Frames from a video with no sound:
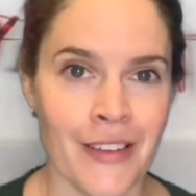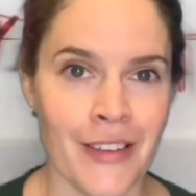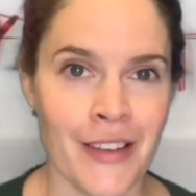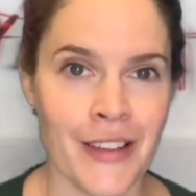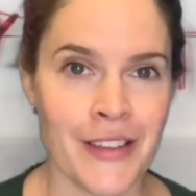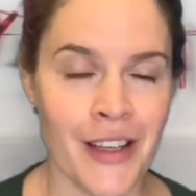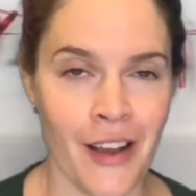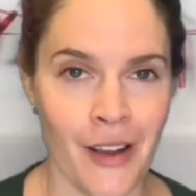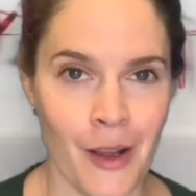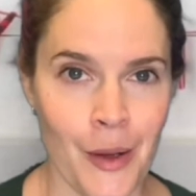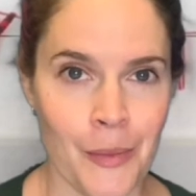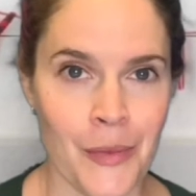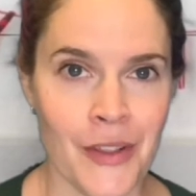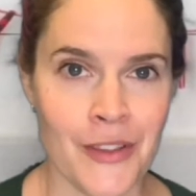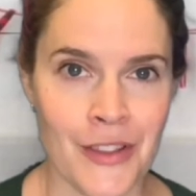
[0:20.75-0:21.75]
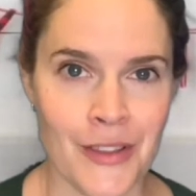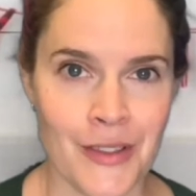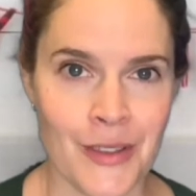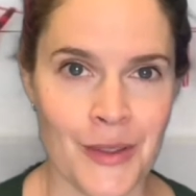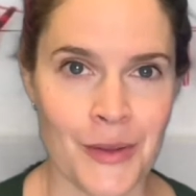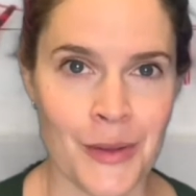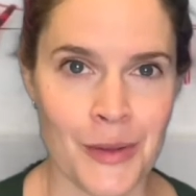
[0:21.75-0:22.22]
the time that
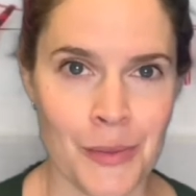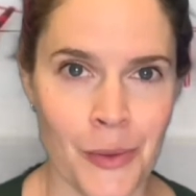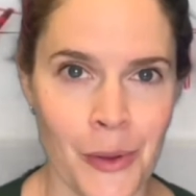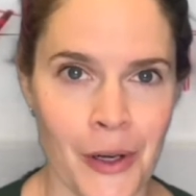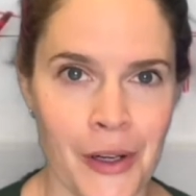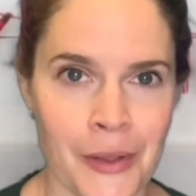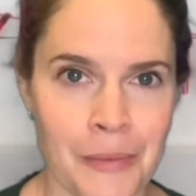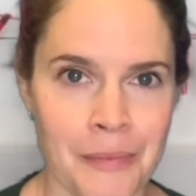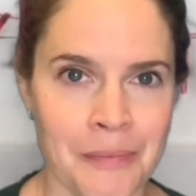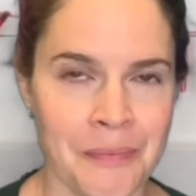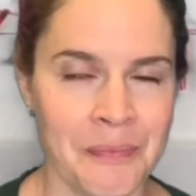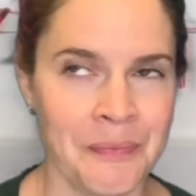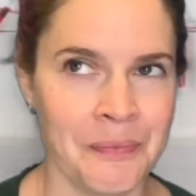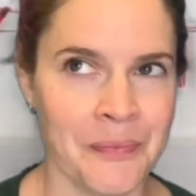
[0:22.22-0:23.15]
Jesus was born.